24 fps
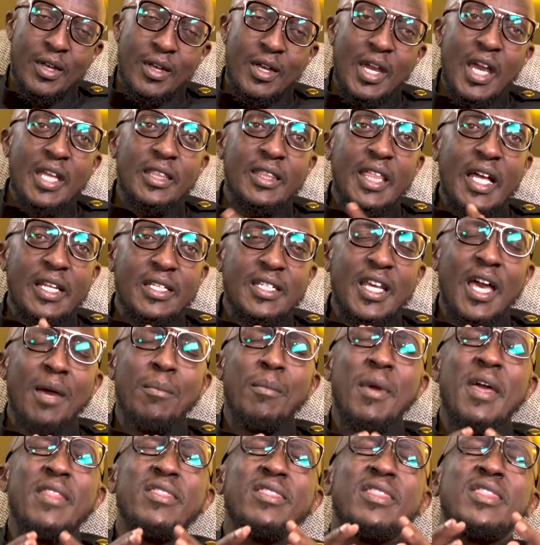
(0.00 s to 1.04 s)
And that time,
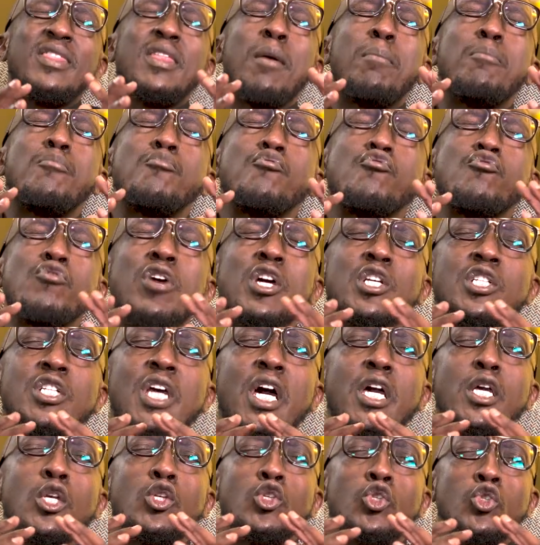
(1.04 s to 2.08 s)
the pressure
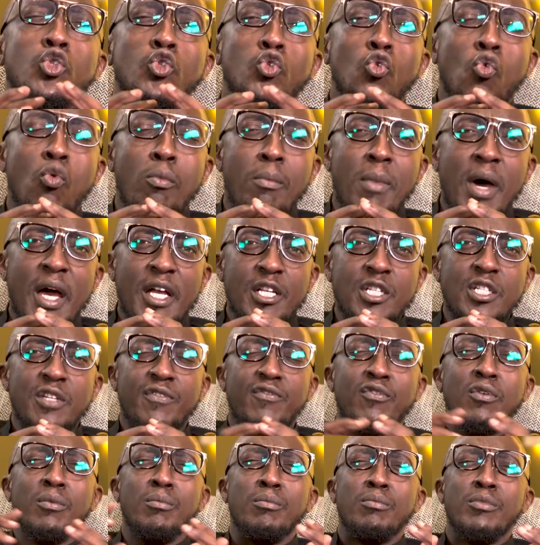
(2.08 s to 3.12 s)
is so much
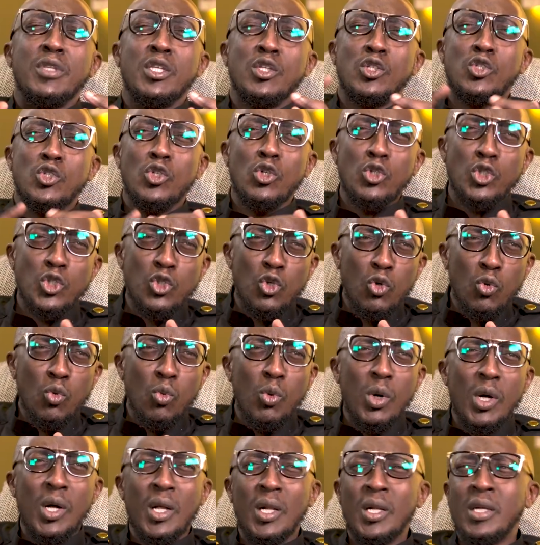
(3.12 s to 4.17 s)
from the social
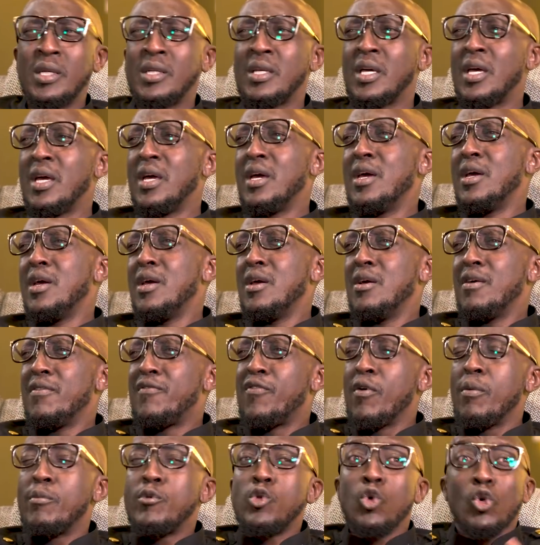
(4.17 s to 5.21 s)
world,
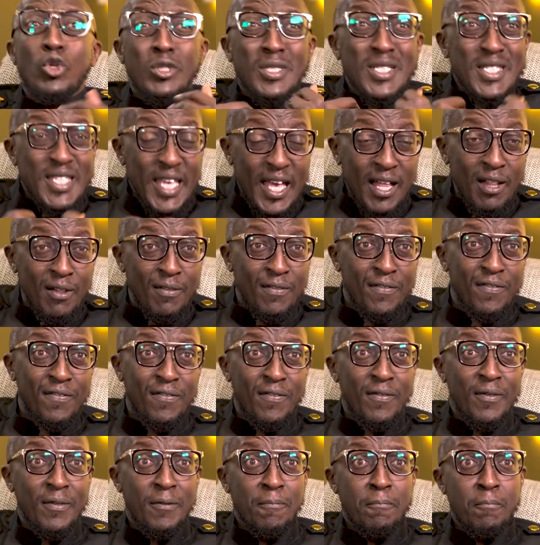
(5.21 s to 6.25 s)
from yourself.
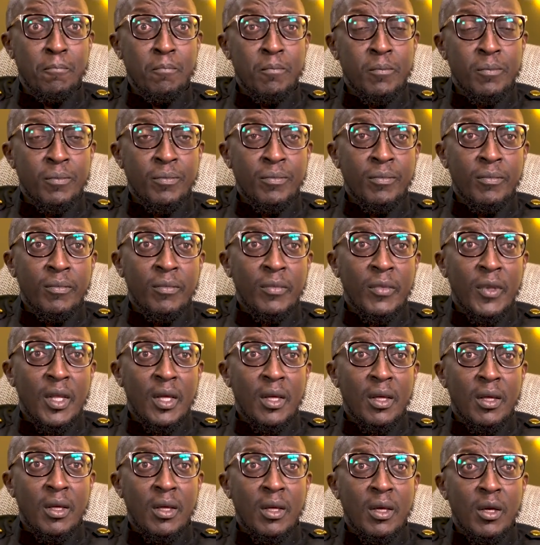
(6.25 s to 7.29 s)
You
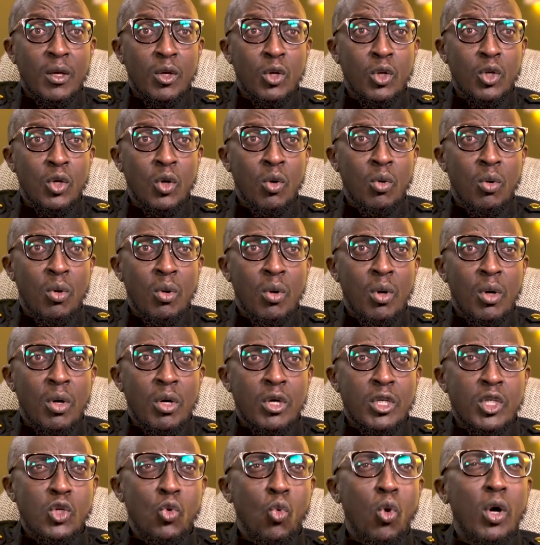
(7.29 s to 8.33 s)
know,
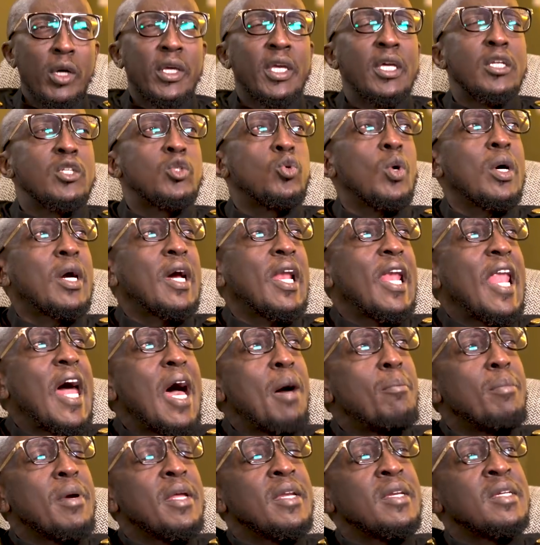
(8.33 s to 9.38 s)
you walk into a
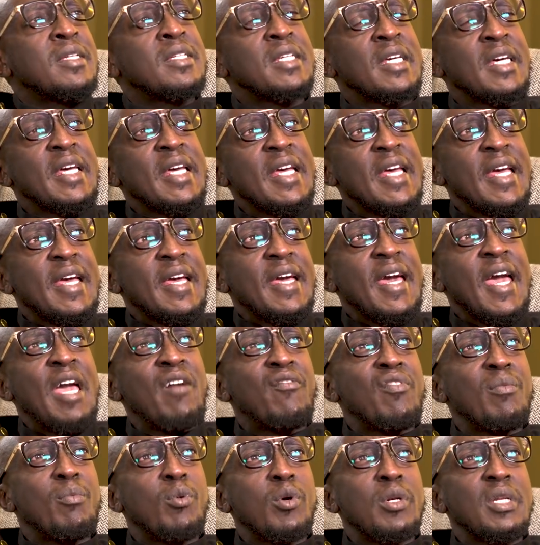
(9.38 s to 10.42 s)
club and
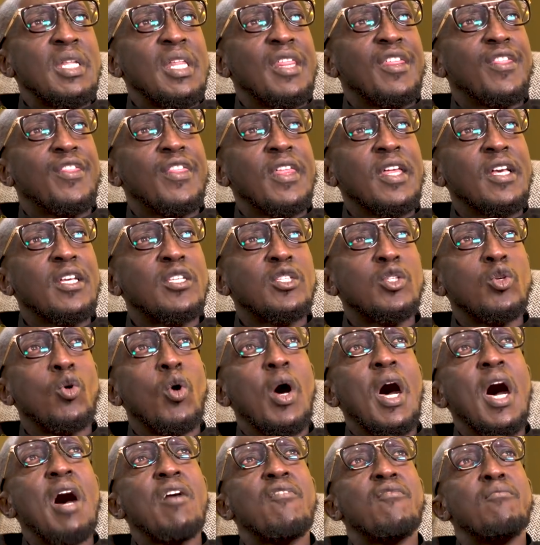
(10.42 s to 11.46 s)
everybody thinks you
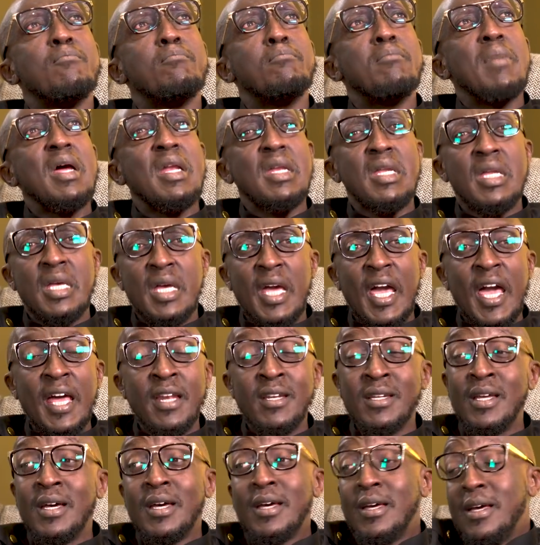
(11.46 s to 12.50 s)
have money.
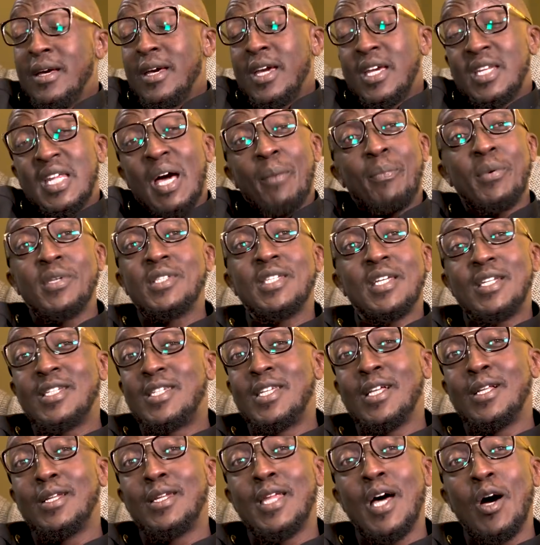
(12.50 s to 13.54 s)
And it happens
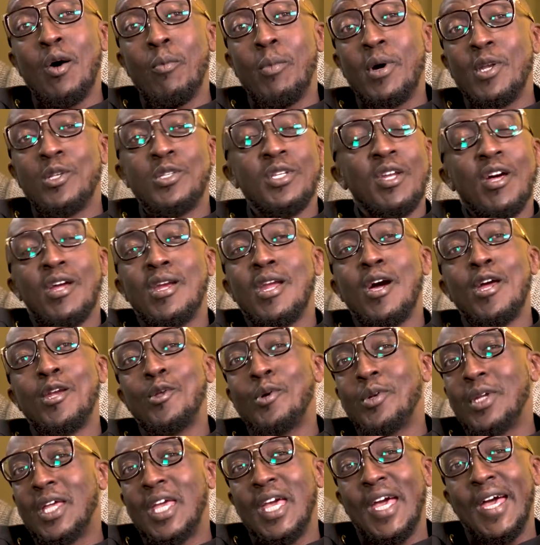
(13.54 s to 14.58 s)
until now. But you see, right now, I
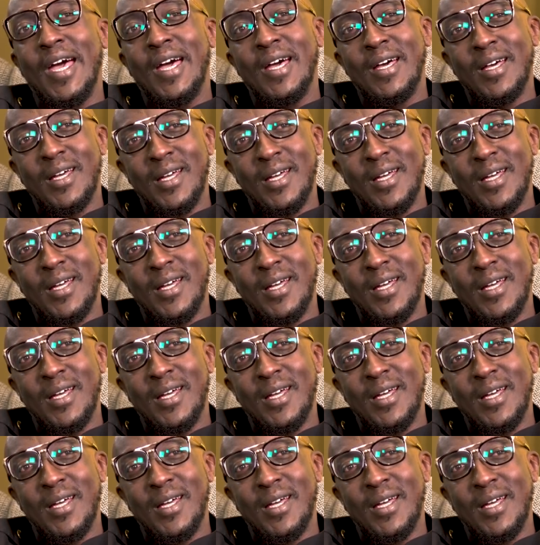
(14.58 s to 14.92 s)
don't care.